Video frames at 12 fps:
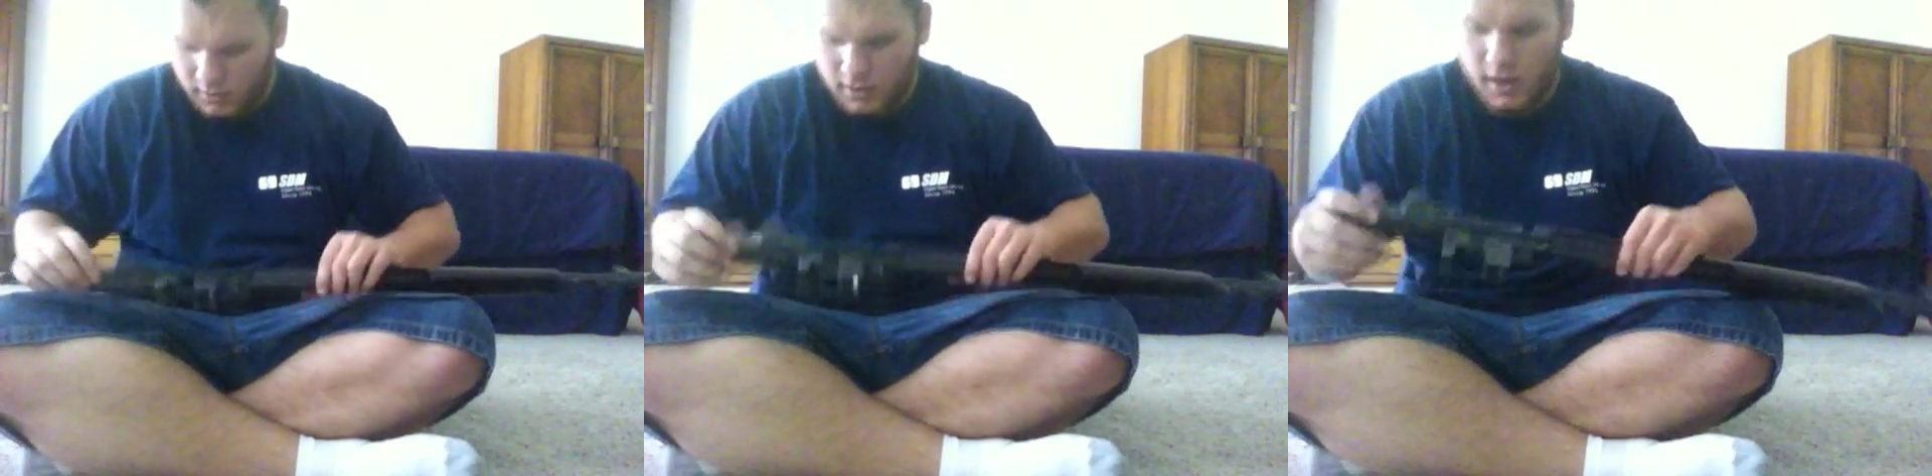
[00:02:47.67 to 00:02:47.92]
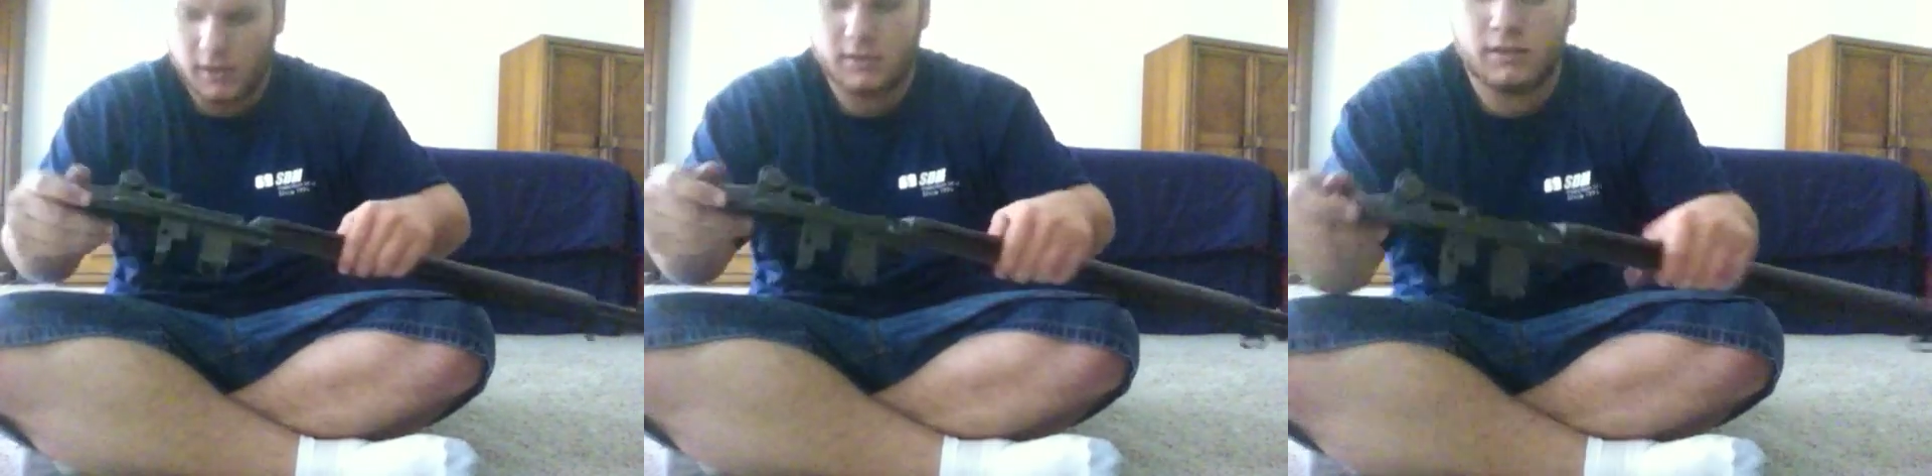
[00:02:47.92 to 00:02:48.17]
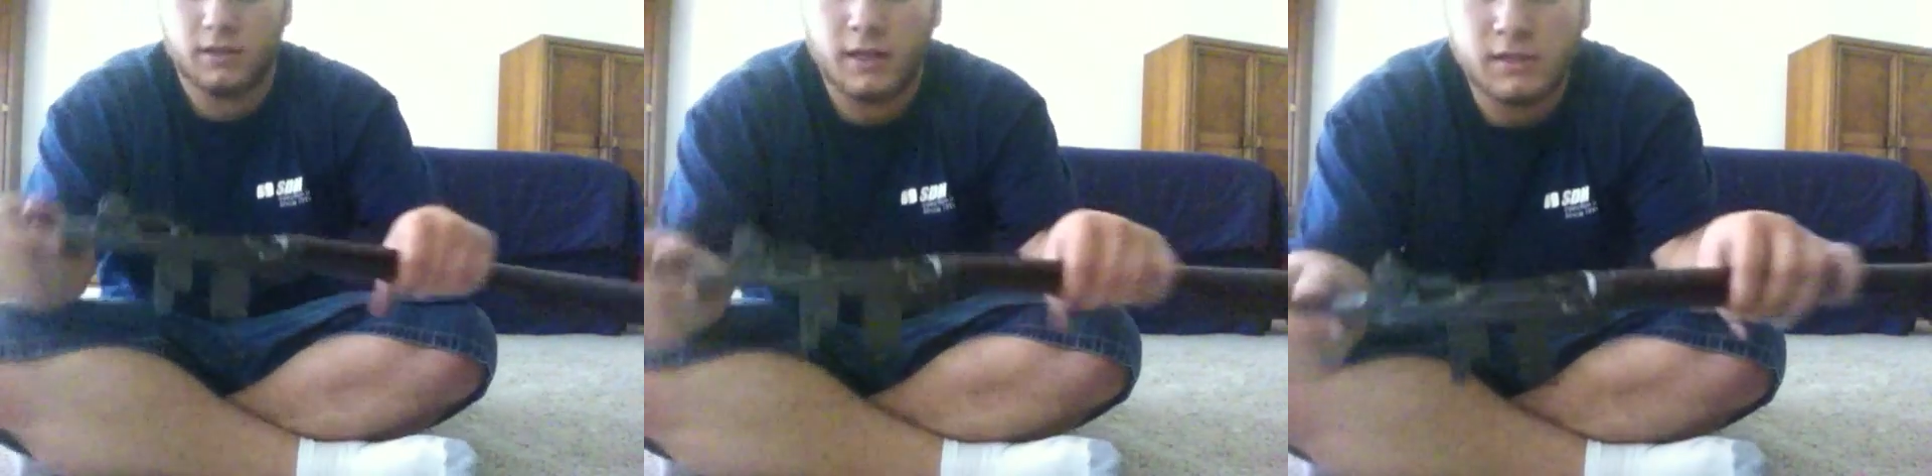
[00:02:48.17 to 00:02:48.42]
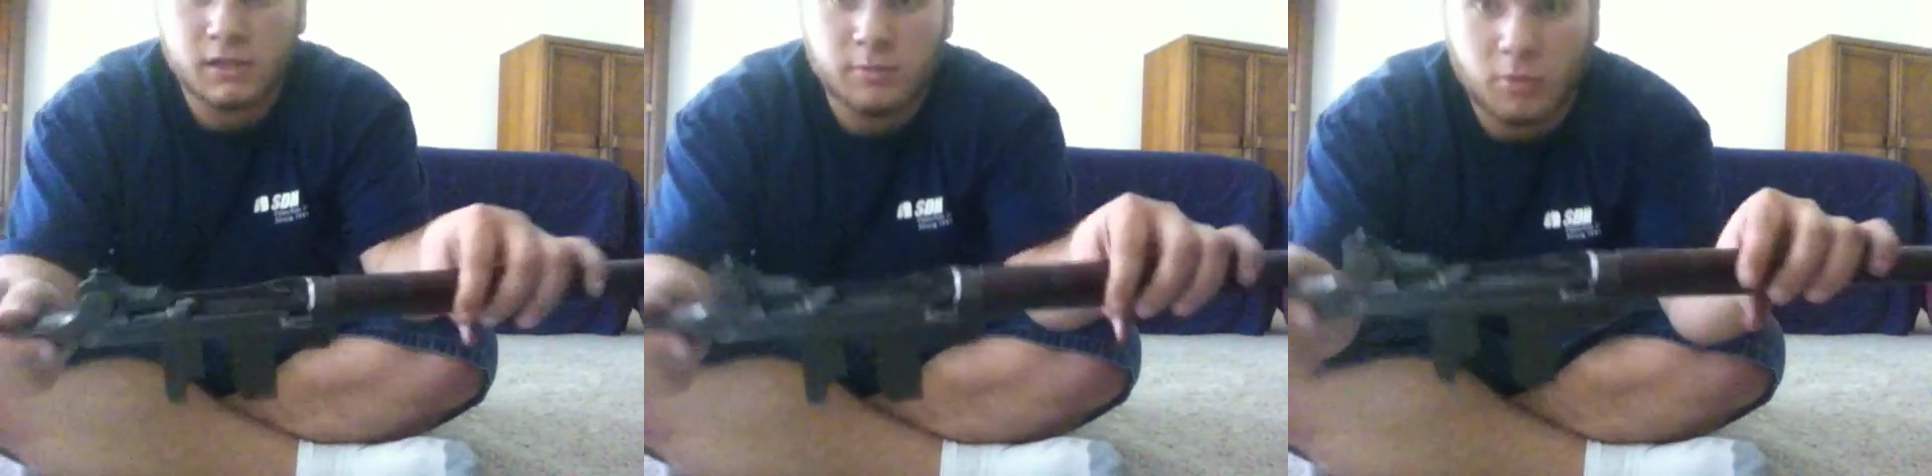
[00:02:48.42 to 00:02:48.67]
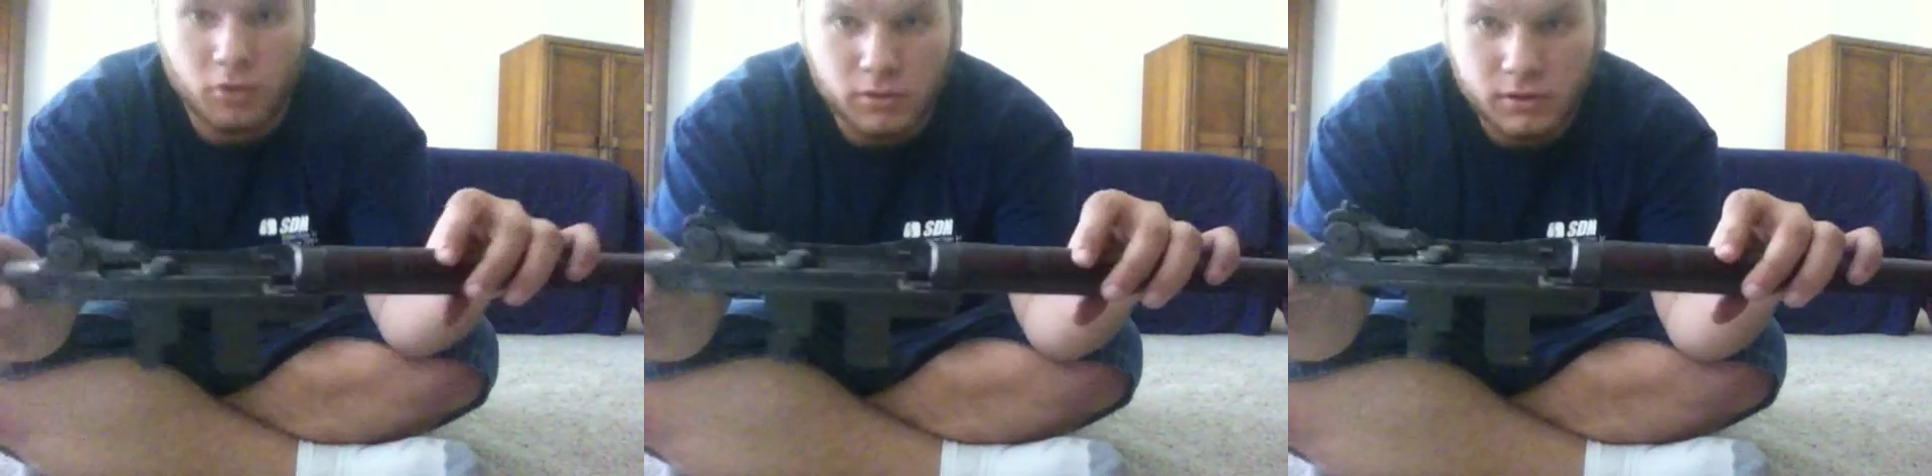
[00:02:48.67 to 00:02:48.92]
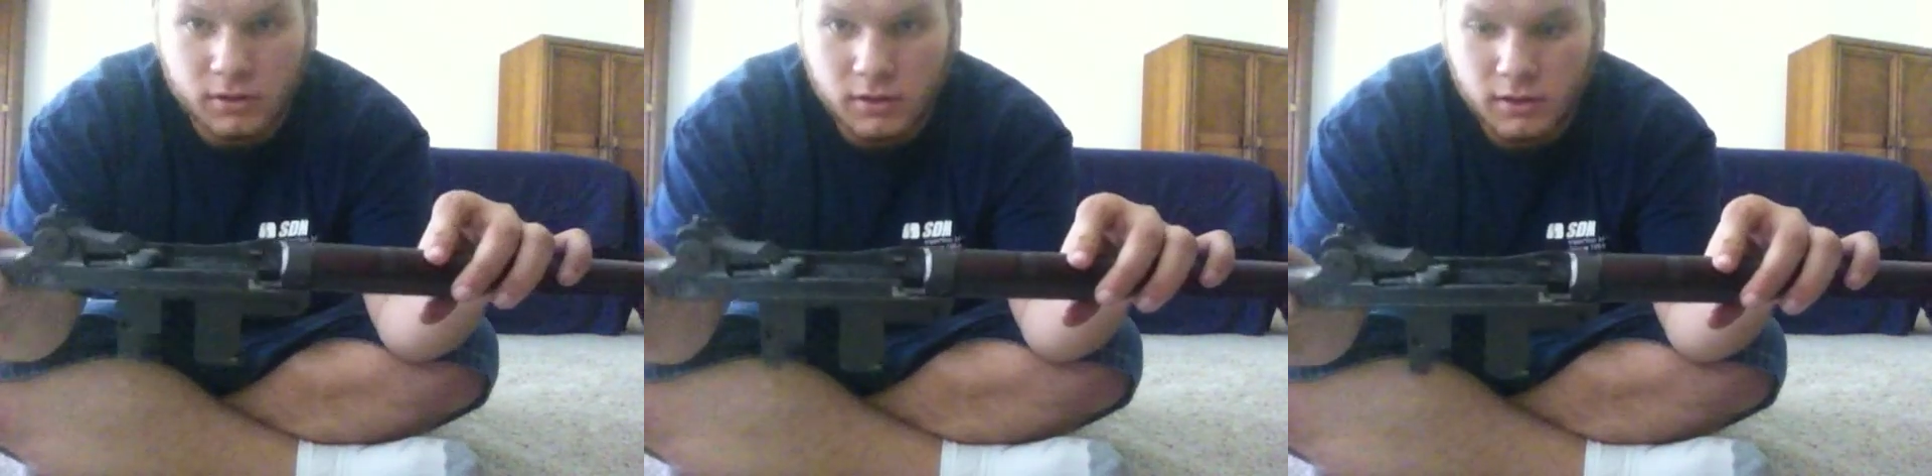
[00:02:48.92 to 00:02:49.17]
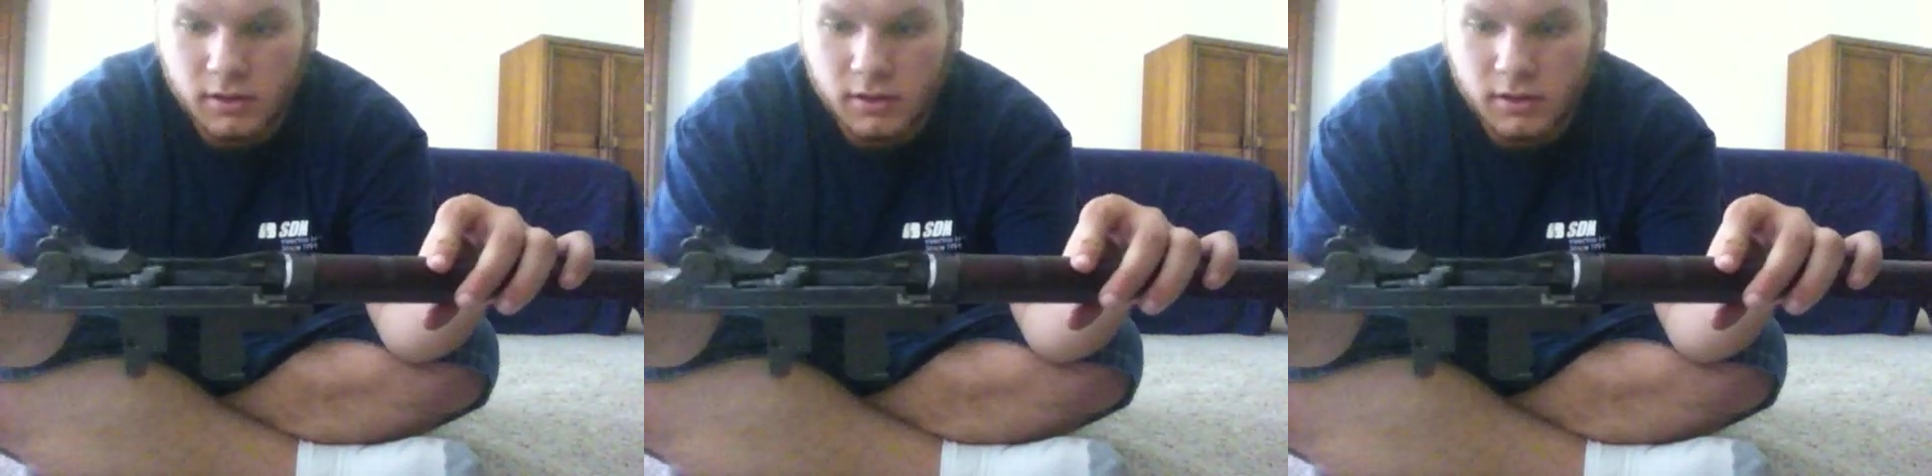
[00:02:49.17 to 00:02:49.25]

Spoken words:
Next is the bolt.